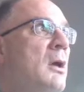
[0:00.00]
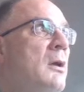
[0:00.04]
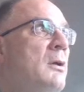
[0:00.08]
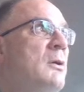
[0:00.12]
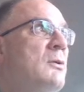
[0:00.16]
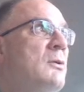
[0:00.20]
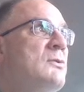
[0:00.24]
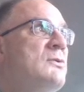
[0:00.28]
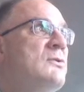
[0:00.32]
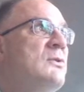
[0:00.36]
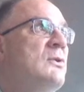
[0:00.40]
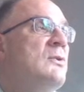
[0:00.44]

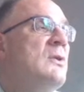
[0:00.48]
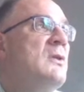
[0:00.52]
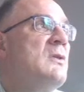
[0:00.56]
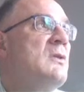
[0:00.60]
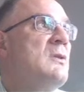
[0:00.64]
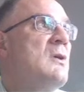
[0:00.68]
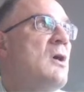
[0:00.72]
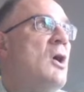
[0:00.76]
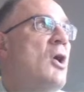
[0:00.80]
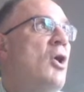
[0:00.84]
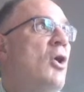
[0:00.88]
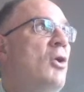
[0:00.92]
so that
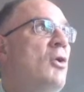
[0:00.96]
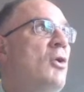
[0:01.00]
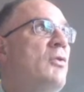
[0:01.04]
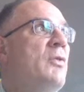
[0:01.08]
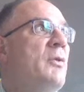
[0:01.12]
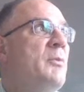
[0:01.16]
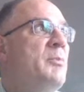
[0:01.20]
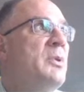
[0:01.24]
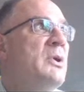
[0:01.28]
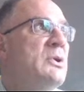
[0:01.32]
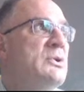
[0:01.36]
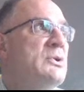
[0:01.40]
all of
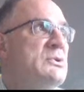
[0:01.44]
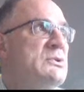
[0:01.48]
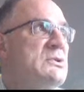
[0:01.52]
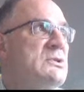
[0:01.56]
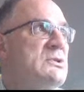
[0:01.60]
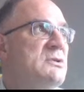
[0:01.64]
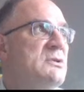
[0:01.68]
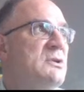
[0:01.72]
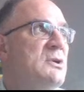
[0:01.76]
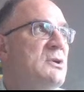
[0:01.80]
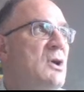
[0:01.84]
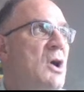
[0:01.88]
the
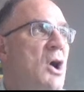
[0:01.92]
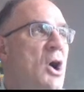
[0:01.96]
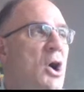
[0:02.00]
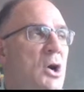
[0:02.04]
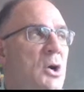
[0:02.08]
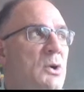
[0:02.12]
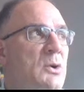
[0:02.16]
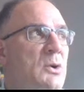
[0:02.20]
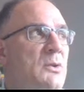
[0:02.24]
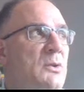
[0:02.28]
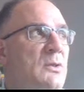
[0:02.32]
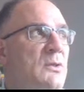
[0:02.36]
posts
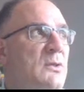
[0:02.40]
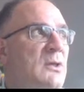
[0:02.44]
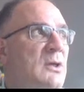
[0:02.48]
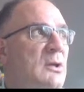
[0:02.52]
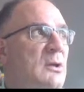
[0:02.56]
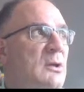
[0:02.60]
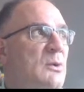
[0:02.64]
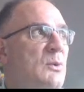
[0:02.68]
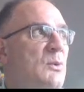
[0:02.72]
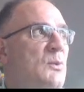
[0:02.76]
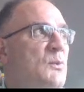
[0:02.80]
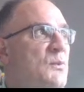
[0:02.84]
are
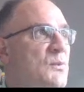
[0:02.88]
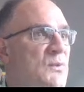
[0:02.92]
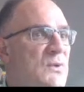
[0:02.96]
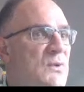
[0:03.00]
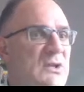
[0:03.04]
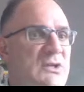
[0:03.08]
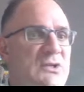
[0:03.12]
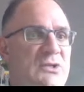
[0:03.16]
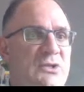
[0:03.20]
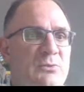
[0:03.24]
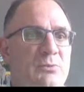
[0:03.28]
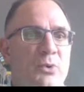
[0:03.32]
then
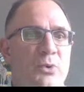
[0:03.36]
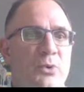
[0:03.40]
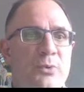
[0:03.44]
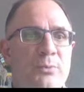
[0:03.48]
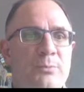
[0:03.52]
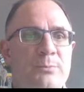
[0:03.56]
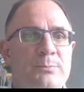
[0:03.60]
visible.